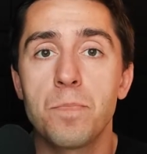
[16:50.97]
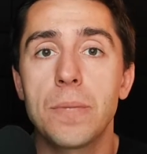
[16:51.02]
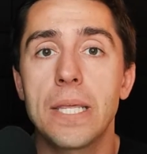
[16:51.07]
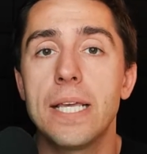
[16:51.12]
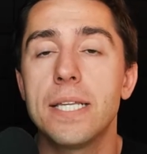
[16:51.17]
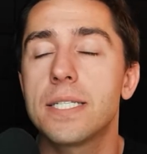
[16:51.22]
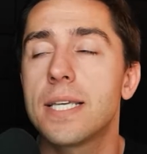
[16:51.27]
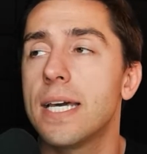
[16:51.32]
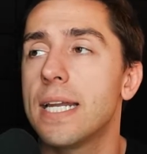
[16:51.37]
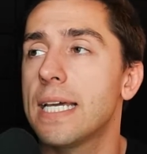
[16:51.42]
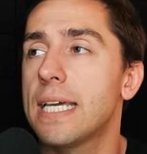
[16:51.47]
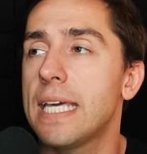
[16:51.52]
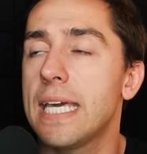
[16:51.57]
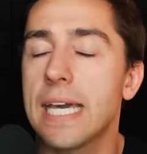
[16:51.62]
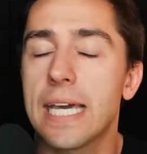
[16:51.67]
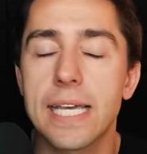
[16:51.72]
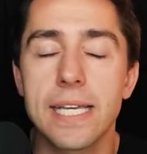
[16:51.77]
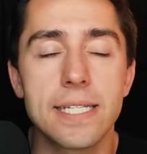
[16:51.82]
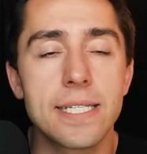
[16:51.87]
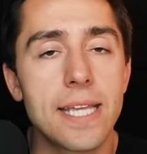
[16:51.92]
He's going to
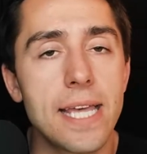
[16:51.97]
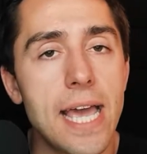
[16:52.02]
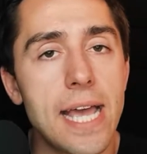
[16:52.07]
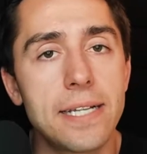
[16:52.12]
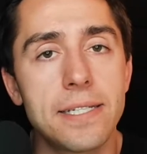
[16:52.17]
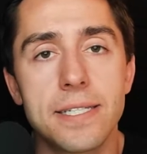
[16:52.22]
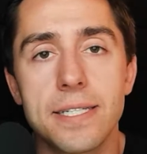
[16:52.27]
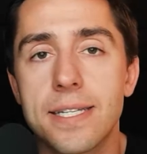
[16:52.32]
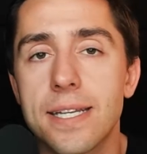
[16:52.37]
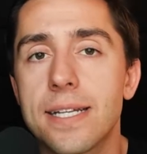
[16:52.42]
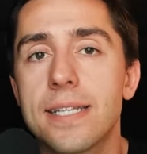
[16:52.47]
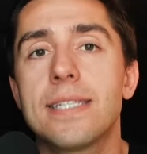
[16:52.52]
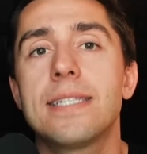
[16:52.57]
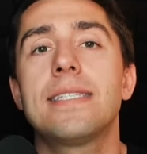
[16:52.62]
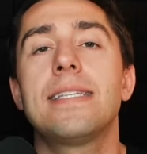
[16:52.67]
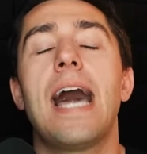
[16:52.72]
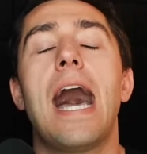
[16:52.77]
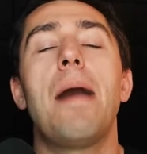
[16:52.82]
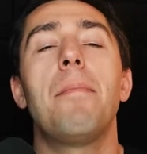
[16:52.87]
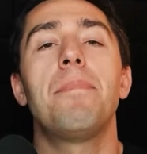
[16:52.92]
kick his legs. He's going to
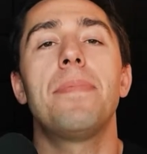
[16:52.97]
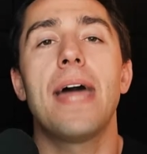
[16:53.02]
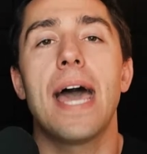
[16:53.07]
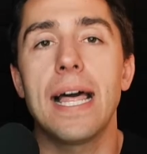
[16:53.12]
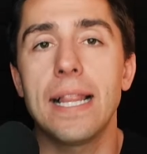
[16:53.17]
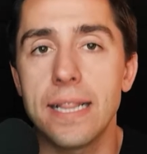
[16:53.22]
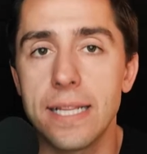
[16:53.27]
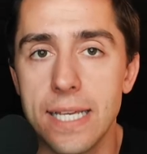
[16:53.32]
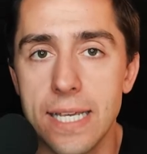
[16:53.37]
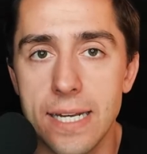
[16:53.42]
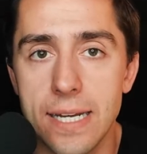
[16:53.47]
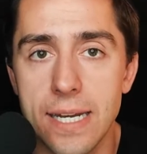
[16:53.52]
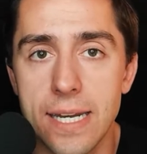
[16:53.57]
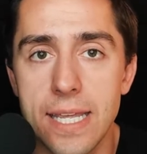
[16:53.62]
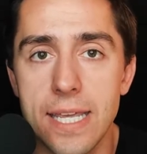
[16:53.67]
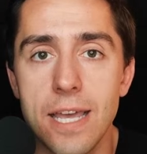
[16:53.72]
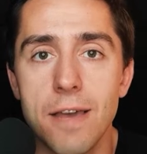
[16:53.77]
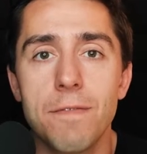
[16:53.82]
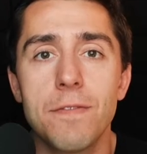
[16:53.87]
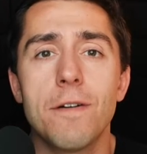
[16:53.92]
stomp that lead
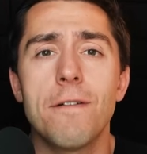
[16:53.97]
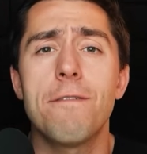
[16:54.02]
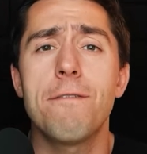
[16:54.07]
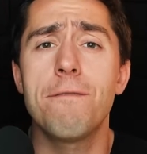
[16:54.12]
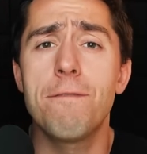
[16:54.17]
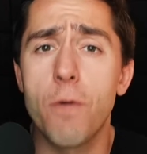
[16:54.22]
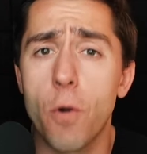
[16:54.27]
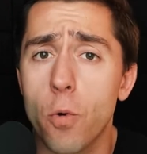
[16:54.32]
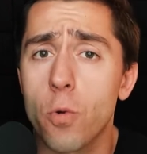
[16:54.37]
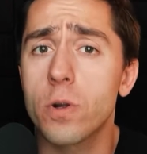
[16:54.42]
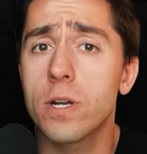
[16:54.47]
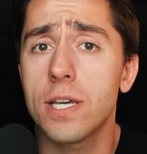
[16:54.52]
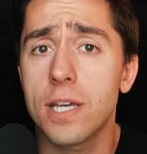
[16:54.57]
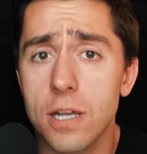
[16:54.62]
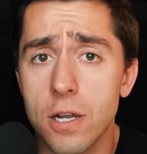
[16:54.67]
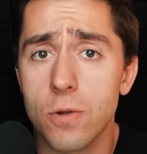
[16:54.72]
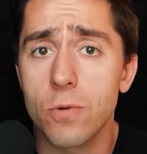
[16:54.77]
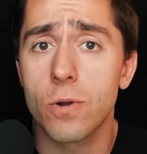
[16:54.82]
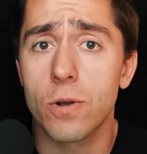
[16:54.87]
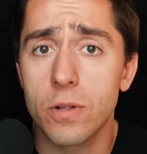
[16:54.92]
knee of the
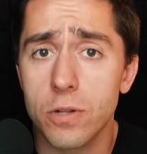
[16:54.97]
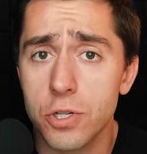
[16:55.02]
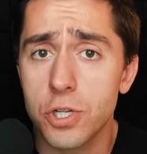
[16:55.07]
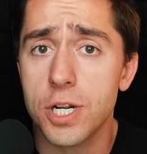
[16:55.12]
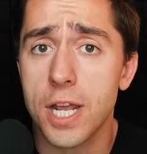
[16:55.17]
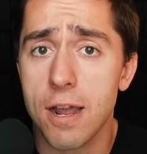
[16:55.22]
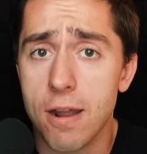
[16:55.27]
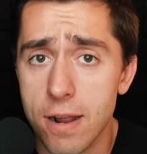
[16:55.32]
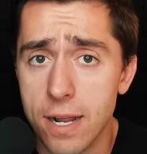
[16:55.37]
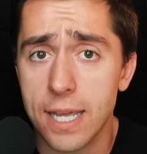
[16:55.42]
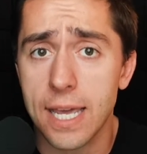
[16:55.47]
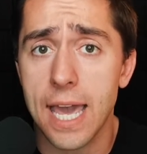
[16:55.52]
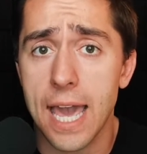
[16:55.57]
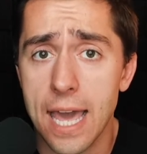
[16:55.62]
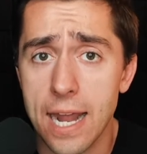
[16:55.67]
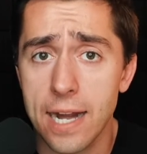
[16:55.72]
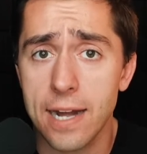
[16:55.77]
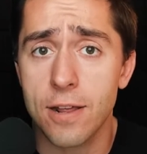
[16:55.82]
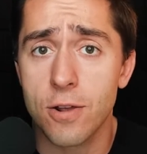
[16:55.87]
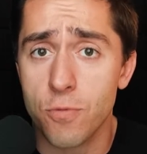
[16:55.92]
40-year-old Jared
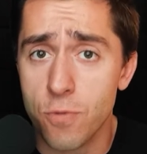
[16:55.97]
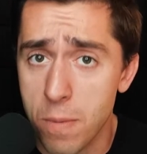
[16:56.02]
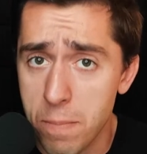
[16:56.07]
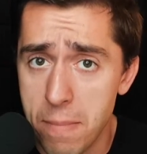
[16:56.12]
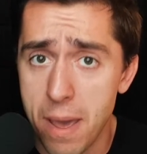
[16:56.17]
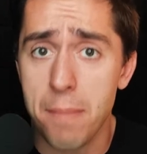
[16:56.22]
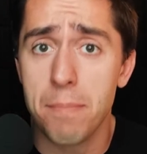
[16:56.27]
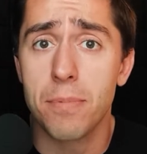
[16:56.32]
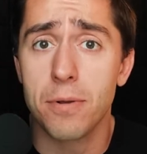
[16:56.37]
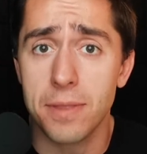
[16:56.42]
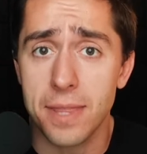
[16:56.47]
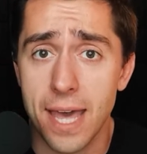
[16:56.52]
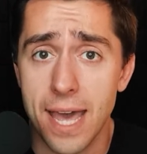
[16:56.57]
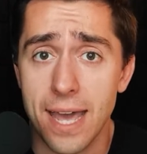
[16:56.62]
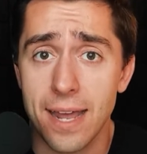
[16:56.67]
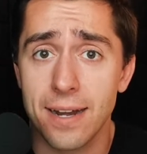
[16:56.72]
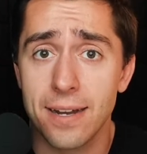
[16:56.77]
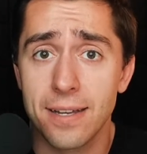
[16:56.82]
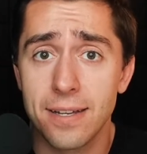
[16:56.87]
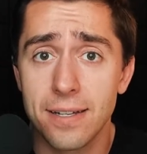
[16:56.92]
Cannonier. Remember
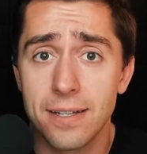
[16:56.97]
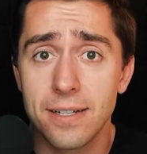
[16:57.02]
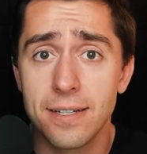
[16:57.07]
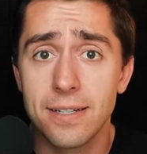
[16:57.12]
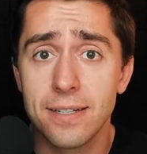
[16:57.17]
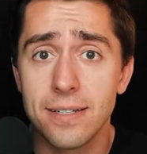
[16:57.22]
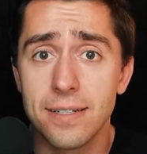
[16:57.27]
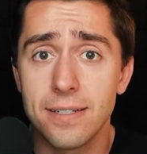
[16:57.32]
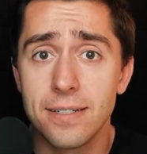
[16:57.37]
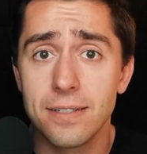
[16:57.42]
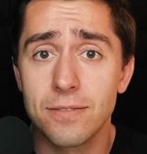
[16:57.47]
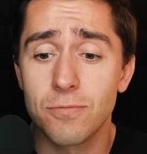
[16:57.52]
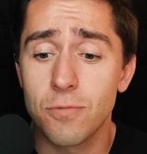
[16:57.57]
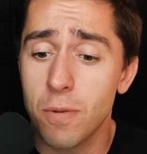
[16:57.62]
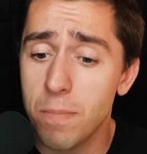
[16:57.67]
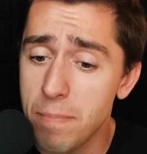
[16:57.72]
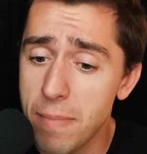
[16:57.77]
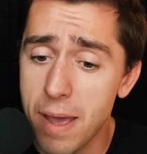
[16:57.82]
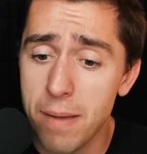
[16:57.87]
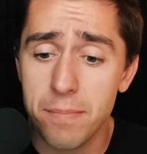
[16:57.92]
that.
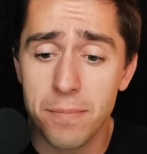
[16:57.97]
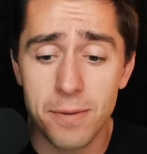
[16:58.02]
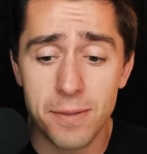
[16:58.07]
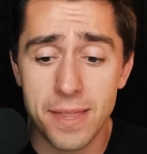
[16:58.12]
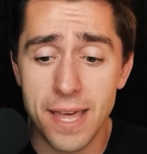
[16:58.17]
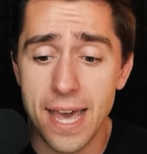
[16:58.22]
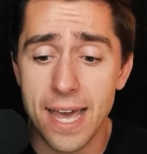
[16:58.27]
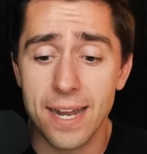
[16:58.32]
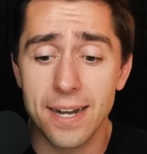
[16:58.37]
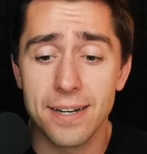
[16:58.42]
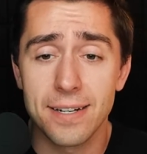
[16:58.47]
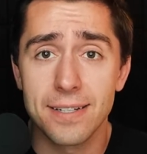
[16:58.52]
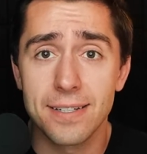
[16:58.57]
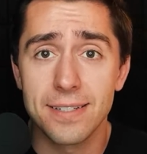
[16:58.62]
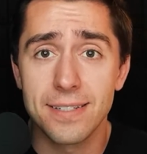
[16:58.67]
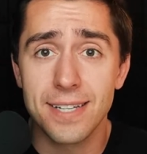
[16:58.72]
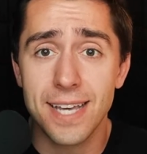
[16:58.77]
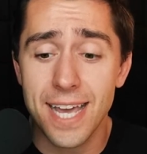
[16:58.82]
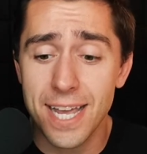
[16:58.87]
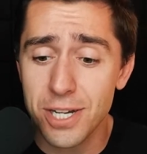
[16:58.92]
Remember that.
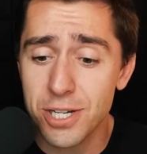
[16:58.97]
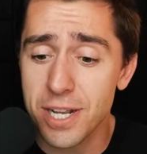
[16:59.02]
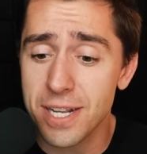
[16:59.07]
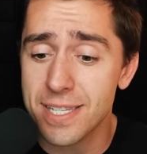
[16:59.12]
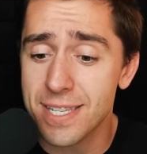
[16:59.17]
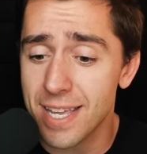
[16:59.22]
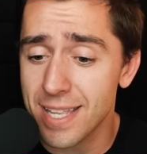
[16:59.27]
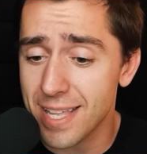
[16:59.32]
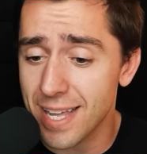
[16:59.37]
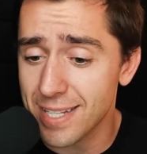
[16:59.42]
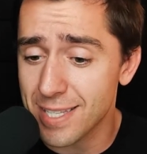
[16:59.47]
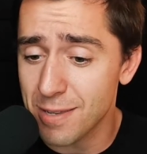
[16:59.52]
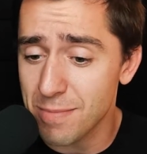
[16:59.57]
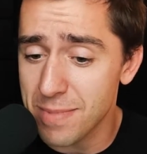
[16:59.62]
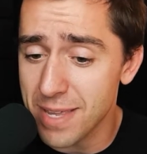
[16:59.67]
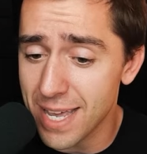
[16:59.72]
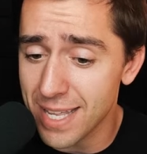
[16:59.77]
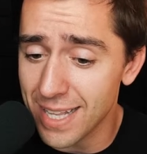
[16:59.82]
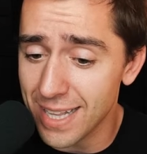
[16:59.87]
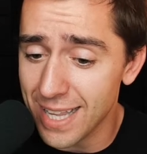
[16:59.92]
AJ said that to
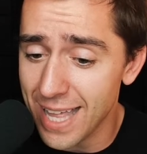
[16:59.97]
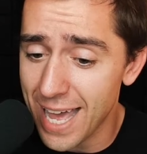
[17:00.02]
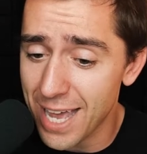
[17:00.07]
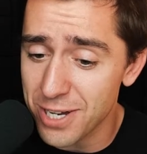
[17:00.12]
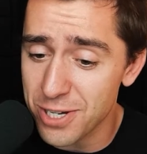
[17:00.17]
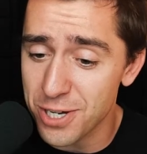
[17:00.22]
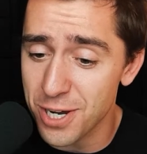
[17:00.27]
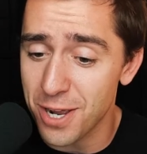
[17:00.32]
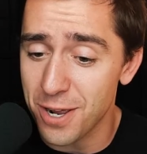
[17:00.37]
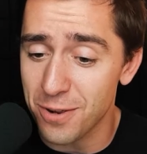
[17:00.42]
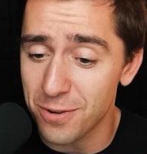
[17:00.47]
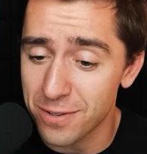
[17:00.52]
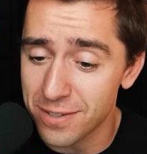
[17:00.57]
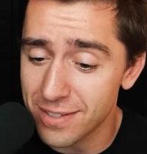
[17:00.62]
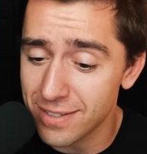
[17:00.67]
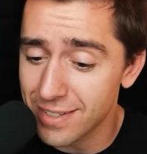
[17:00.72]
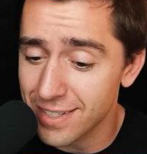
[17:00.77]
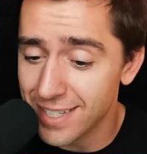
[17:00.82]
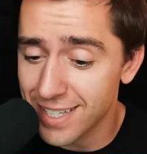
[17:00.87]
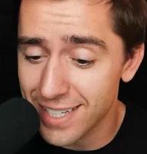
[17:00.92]
me on the last show.
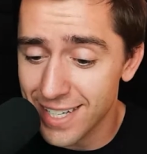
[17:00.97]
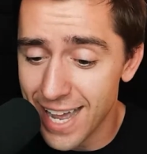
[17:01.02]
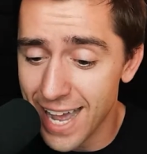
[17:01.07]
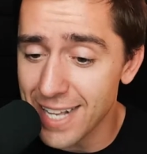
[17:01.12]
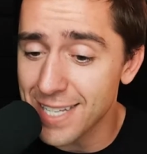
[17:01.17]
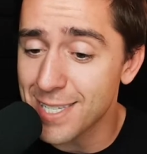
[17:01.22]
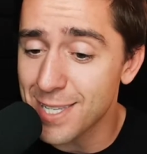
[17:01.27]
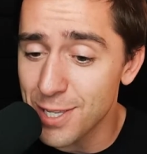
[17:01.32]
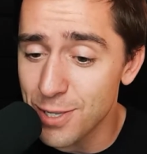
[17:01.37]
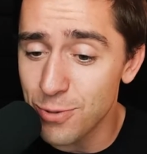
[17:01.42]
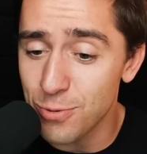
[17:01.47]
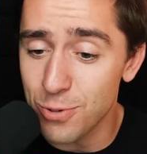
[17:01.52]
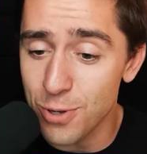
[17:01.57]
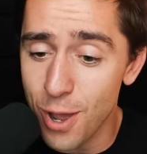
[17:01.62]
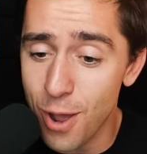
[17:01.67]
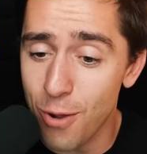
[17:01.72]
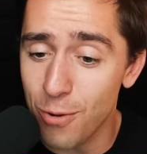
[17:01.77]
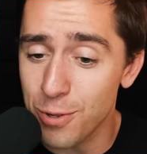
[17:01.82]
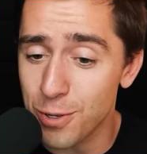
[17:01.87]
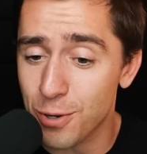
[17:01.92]
I see
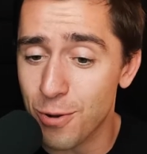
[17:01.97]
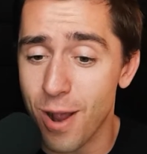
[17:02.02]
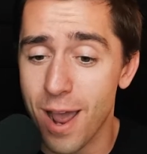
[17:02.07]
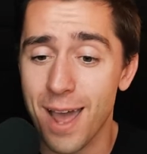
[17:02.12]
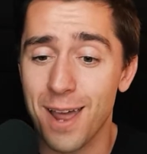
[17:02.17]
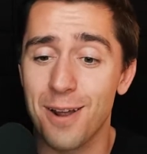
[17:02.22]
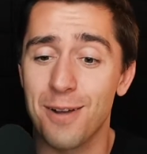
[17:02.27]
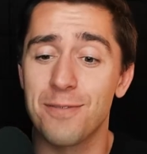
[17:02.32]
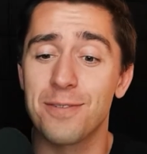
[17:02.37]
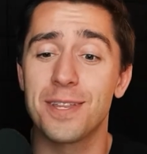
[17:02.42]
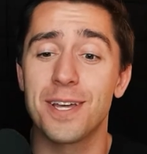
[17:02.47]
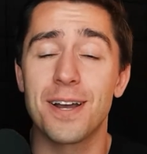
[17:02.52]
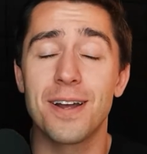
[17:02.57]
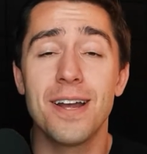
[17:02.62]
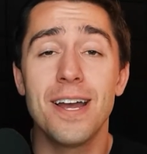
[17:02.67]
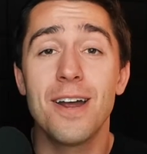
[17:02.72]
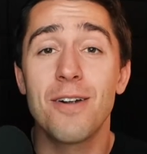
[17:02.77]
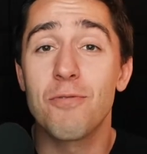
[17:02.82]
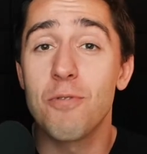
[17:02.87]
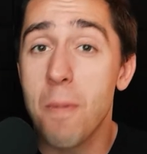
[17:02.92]
you crying over there.
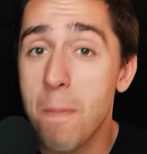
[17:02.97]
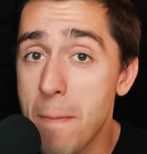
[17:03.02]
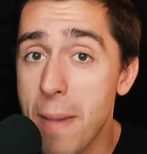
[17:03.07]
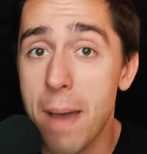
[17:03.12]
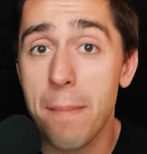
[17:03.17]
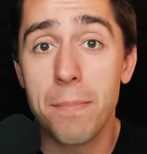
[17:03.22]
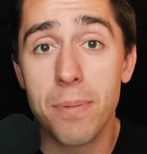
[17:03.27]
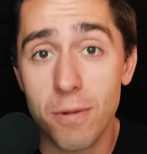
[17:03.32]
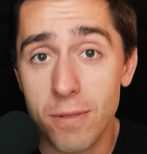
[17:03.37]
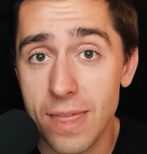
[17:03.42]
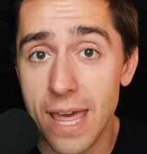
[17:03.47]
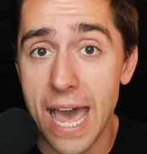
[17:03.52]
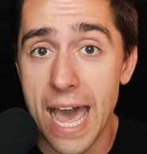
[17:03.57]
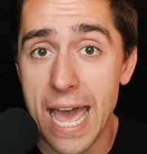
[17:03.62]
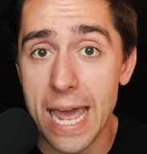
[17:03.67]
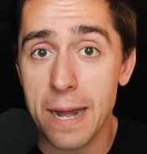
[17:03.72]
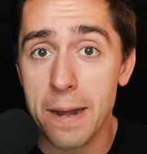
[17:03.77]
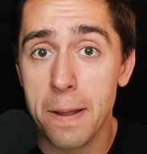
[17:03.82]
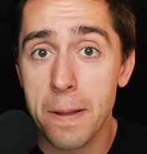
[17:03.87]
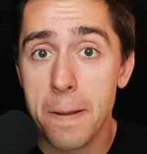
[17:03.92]
Remember
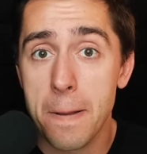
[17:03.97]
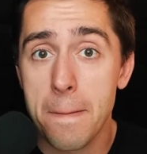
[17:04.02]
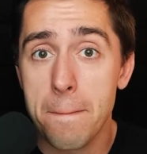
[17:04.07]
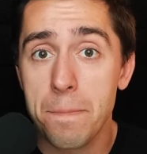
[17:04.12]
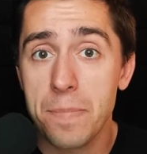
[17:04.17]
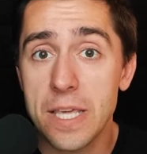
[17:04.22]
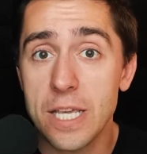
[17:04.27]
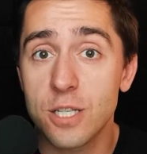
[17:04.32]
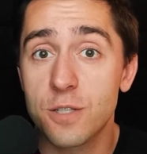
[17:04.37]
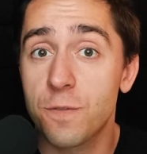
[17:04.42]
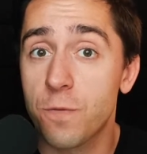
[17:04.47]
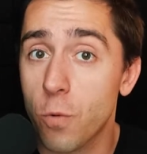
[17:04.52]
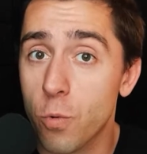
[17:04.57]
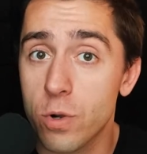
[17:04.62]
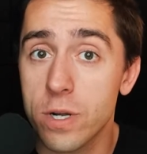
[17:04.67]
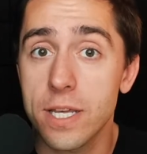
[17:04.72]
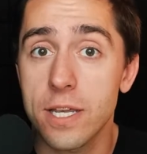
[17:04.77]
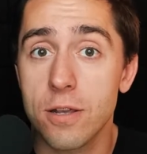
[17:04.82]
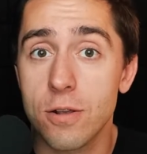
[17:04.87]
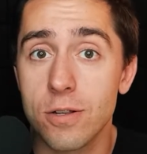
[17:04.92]
that. He's
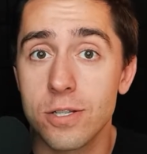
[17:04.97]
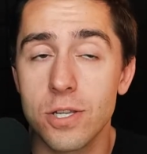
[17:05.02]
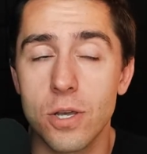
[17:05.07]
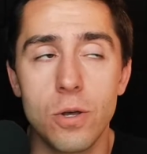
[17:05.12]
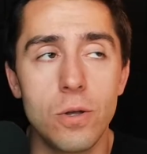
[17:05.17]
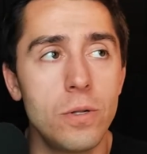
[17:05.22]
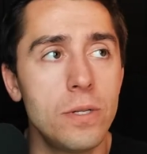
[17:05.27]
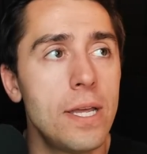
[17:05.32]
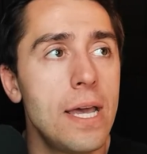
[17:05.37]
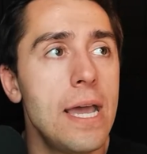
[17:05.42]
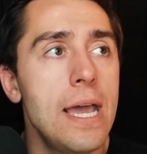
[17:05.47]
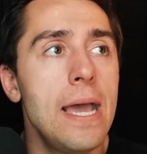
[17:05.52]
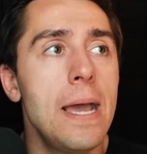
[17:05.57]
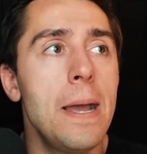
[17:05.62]
40 years old.